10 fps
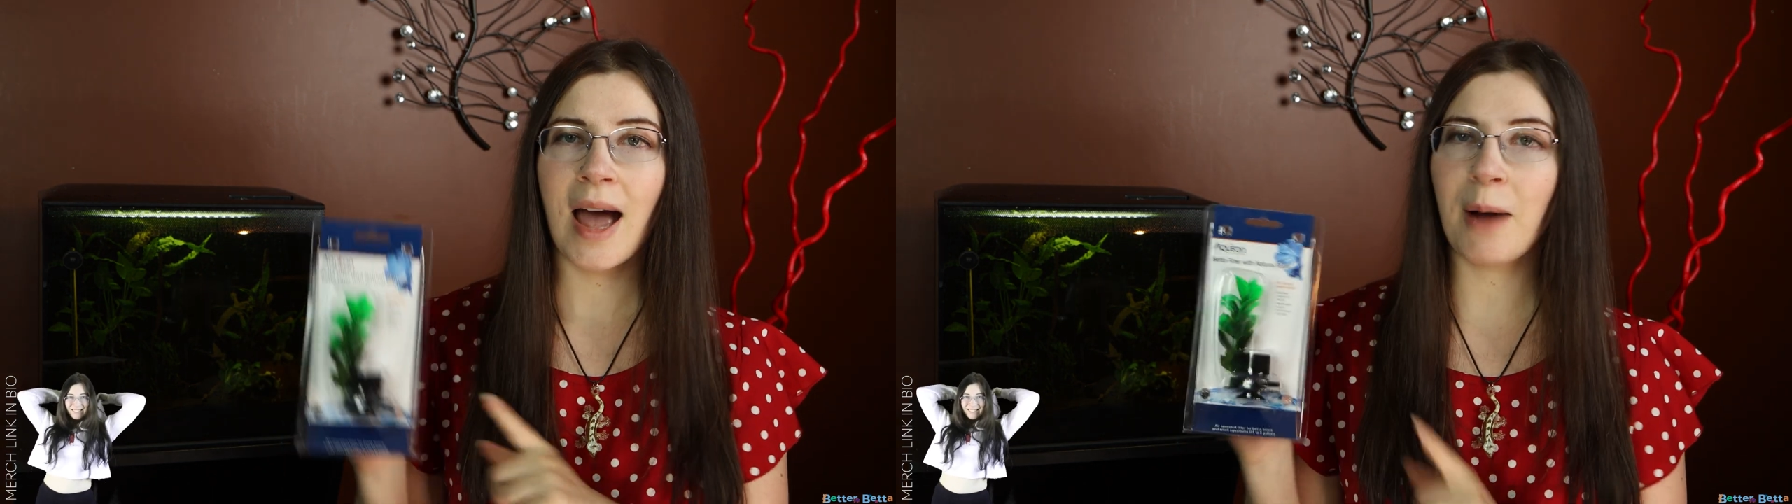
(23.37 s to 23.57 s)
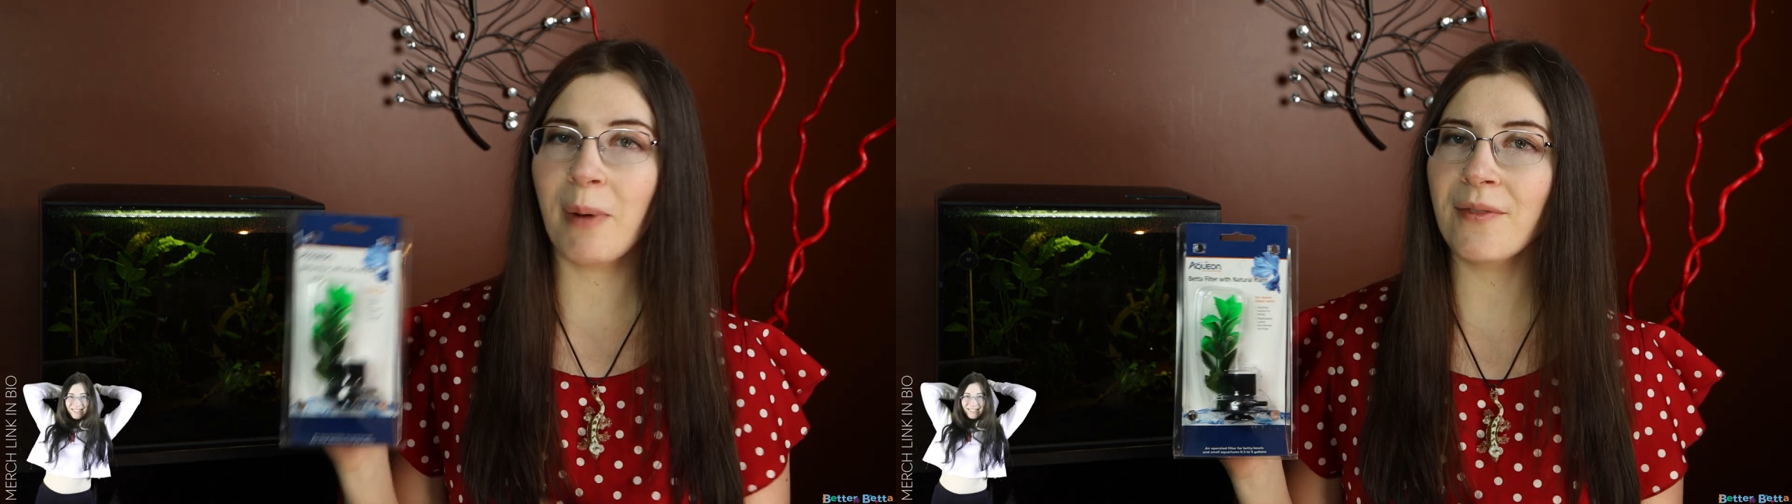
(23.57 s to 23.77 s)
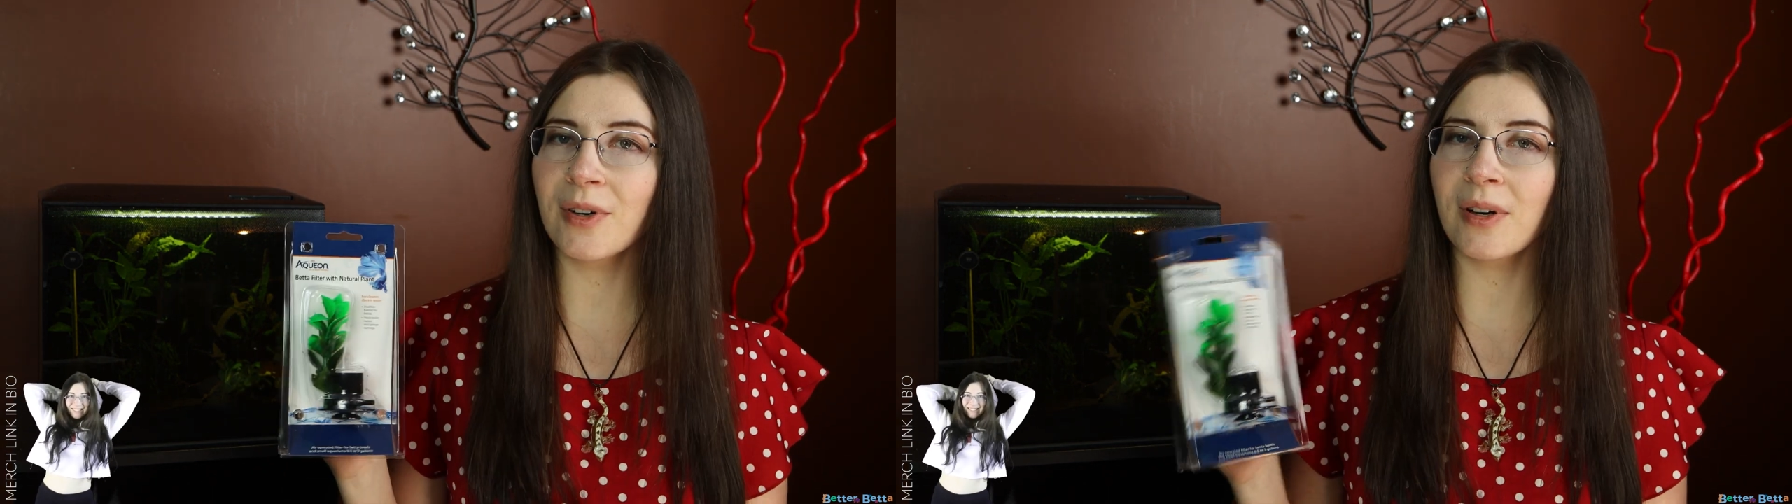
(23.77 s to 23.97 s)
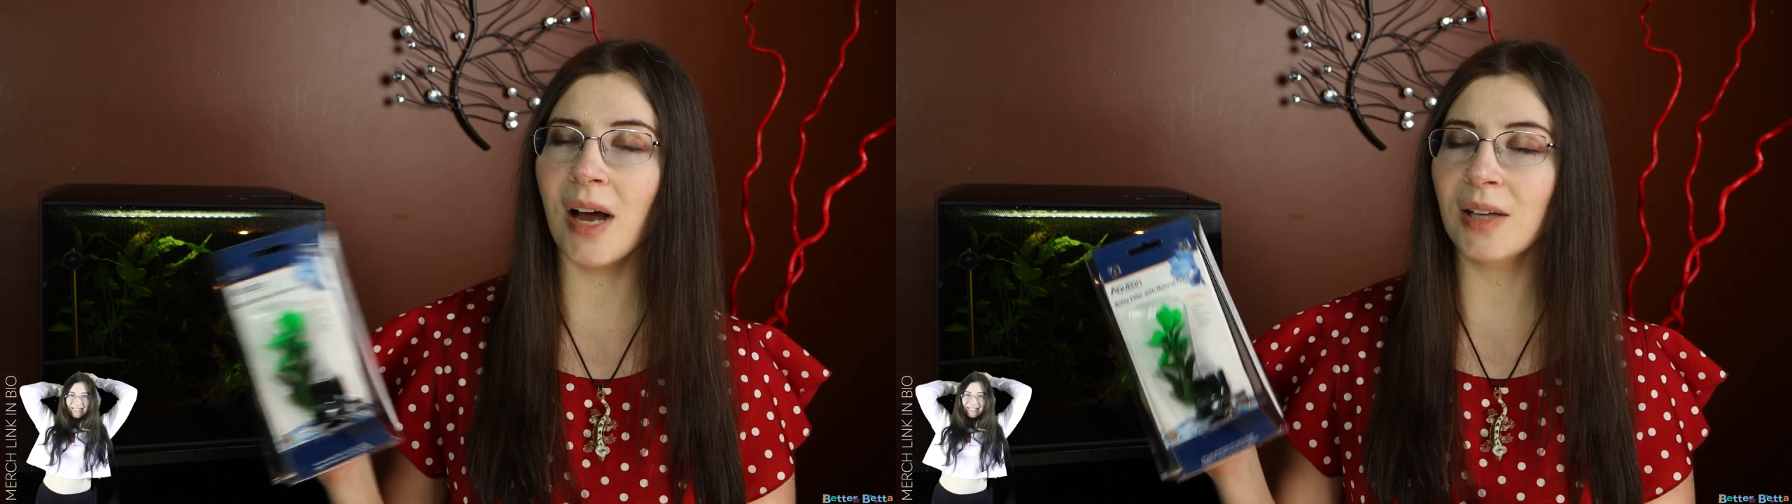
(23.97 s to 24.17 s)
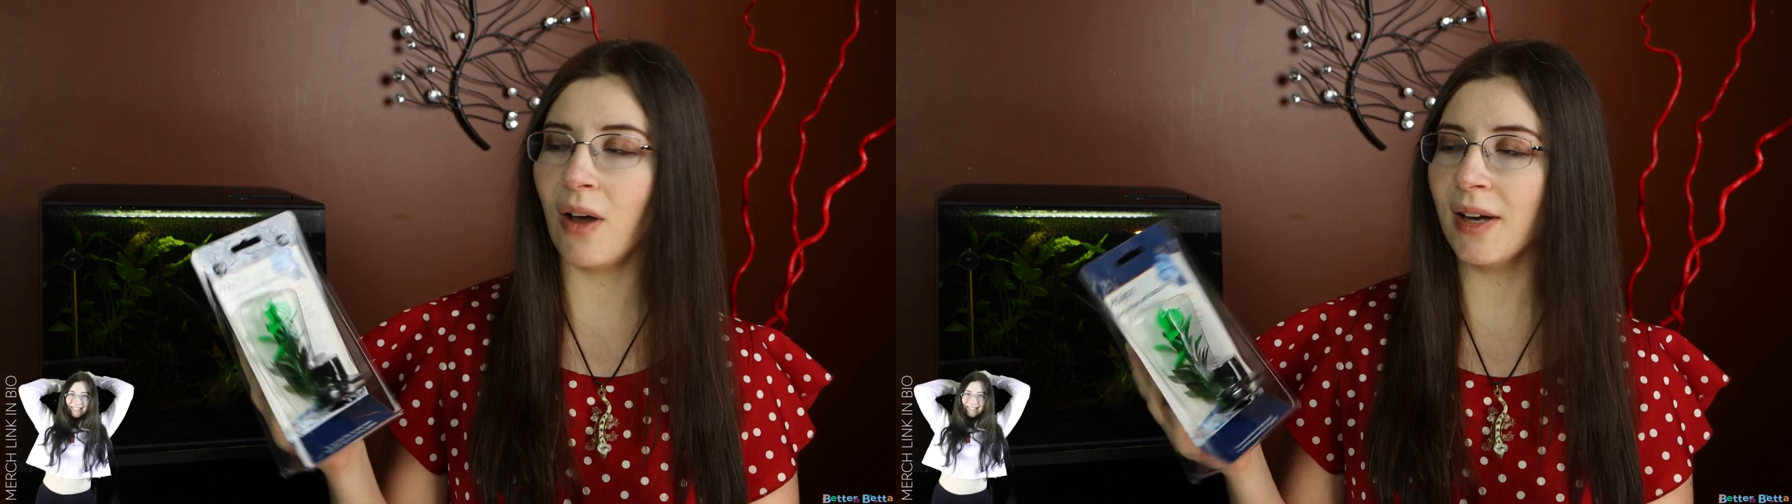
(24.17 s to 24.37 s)
However,
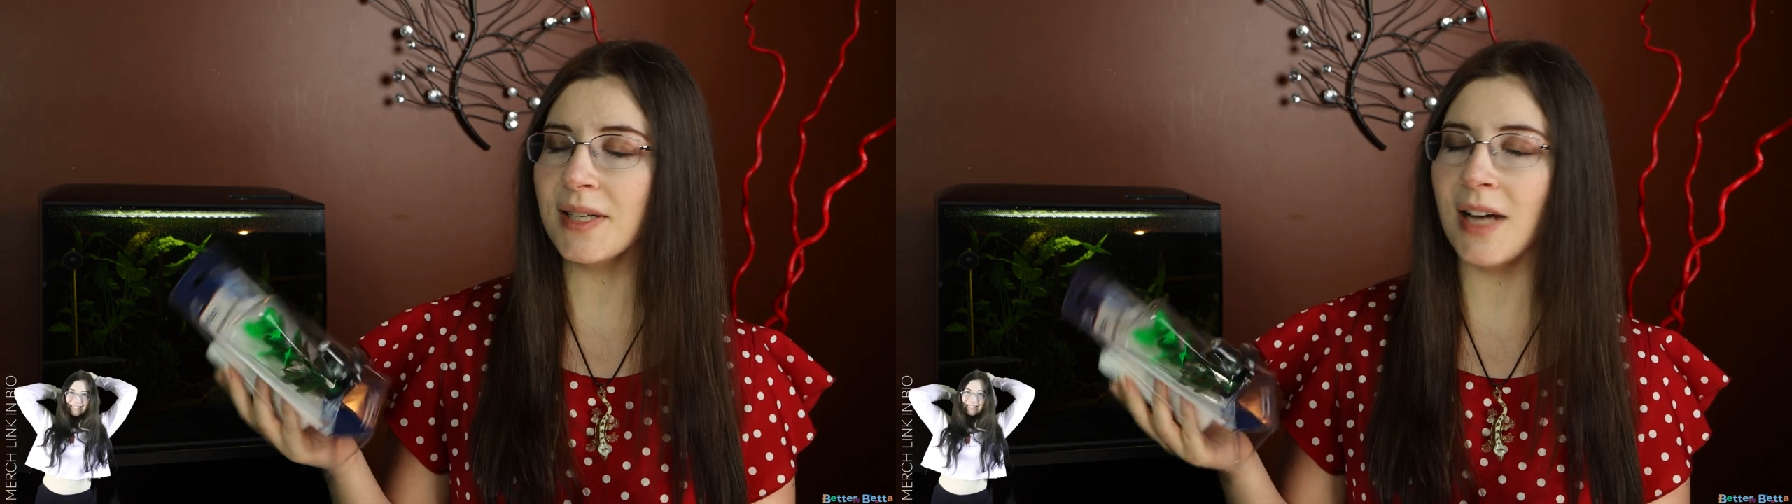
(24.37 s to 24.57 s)
a lot of